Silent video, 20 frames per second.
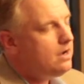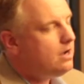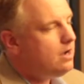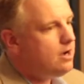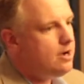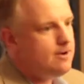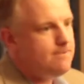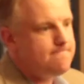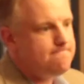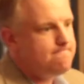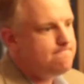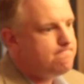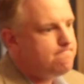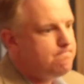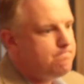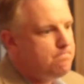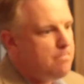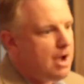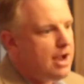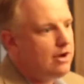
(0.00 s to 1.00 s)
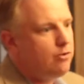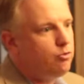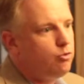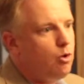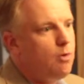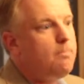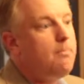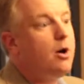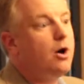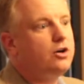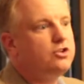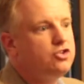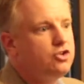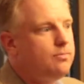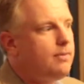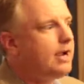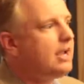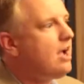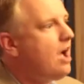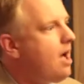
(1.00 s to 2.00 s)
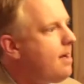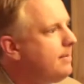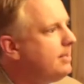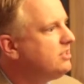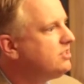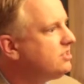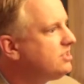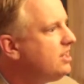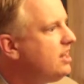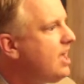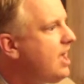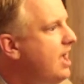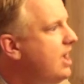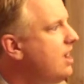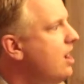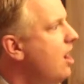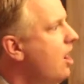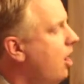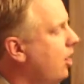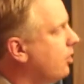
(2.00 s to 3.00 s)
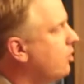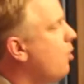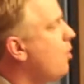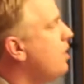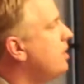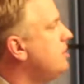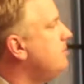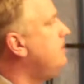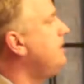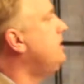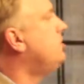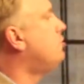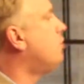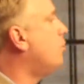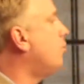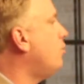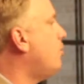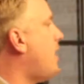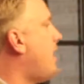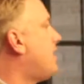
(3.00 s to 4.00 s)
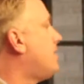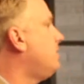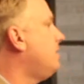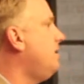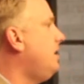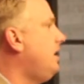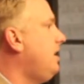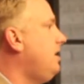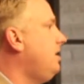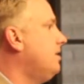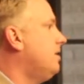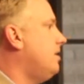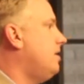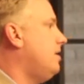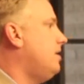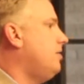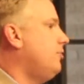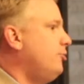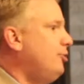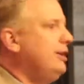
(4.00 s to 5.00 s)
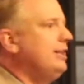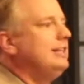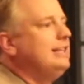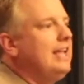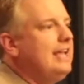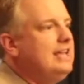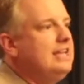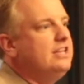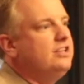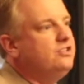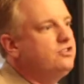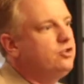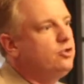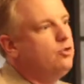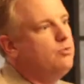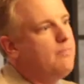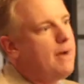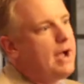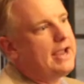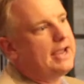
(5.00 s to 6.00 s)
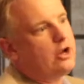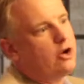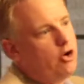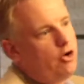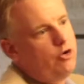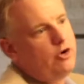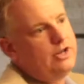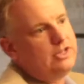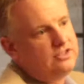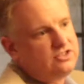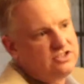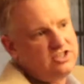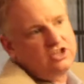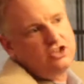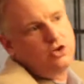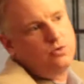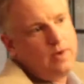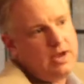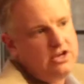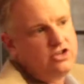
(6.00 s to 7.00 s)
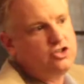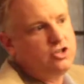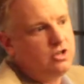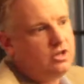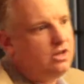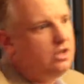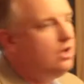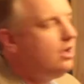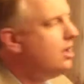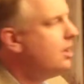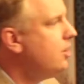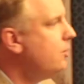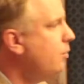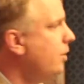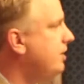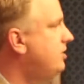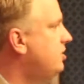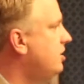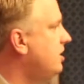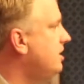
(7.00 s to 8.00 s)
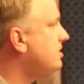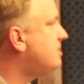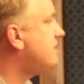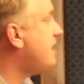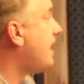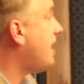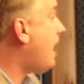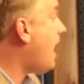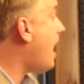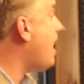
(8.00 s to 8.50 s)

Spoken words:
remarks or my comments today are going to be directly related to my current situation, which is that